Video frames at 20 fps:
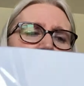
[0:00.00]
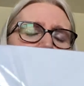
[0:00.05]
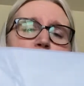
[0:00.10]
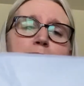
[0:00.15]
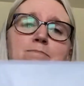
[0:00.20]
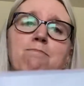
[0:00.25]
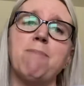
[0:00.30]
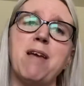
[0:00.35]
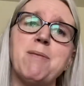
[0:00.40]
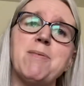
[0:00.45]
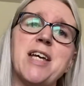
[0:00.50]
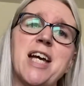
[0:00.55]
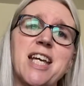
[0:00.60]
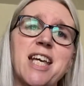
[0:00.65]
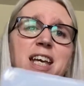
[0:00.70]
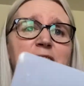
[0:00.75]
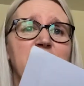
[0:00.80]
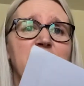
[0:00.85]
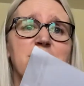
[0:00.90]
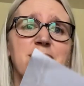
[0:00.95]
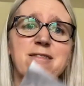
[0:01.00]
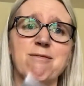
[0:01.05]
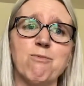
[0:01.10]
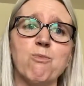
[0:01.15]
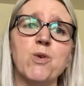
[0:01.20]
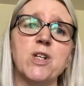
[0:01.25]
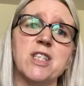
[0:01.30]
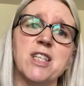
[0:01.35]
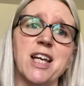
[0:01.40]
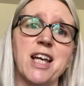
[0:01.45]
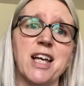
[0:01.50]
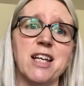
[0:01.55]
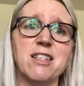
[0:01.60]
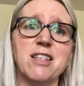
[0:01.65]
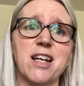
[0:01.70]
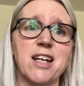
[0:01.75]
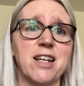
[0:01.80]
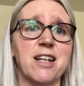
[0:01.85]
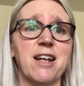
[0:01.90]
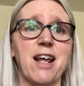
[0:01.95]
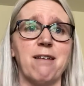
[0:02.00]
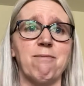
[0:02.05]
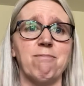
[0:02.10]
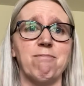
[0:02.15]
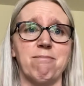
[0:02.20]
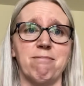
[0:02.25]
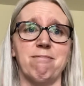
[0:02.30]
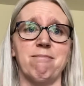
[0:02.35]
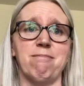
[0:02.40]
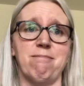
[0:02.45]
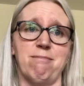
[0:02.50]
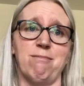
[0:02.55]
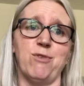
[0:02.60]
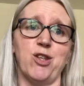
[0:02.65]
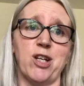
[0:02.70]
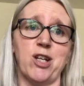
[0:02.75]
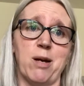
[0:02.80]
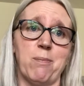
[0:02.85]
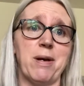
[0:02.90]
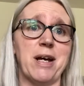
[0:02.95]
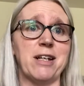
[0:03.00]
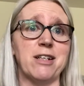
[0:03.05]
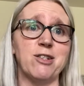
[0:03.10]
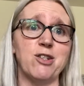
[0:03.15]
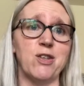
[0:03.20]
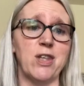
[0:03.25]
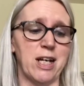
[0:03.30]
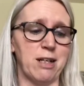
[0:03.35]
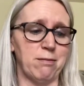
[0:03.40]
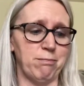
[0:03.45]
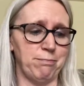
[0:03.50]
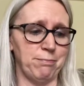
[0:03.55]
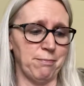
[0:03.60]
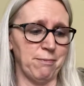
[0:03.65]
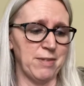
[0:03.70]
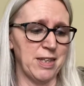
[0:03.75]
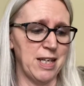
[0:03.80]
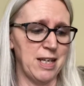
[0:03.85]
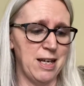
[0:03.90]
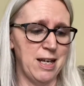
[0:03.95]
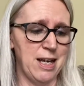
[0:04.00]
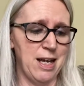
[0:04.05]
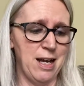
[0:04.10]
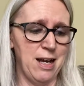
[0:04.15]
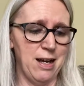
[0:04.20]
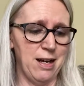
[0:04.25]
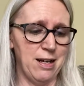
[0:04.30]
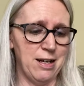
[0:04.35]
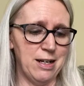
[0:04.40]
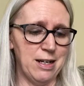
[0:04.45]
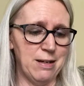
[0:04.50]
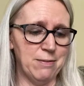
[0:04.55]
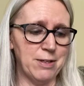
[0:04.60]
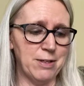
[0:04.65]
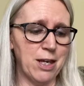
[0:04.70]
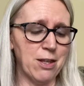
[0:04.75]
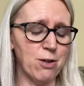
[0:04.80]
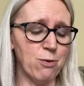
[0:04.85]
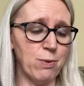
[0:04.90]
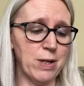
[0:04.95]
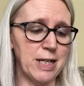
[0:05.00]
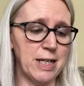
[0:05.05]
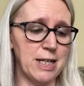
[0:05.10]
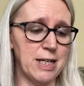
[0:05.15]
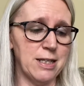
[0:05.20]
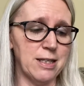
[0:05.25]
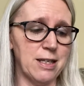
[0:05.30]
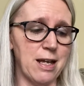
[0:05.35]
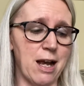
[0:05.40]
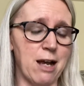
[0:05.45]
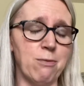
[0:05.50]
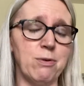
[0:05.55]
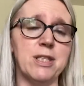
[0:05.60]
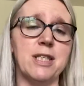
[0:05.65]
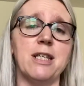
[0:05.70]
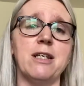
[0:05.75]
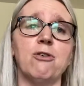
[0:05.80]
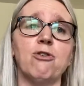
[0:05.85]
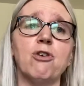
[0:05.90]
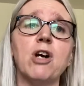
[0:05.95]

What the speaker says: Maybe I can once I get done and I look up how to do that. Another one is I was in a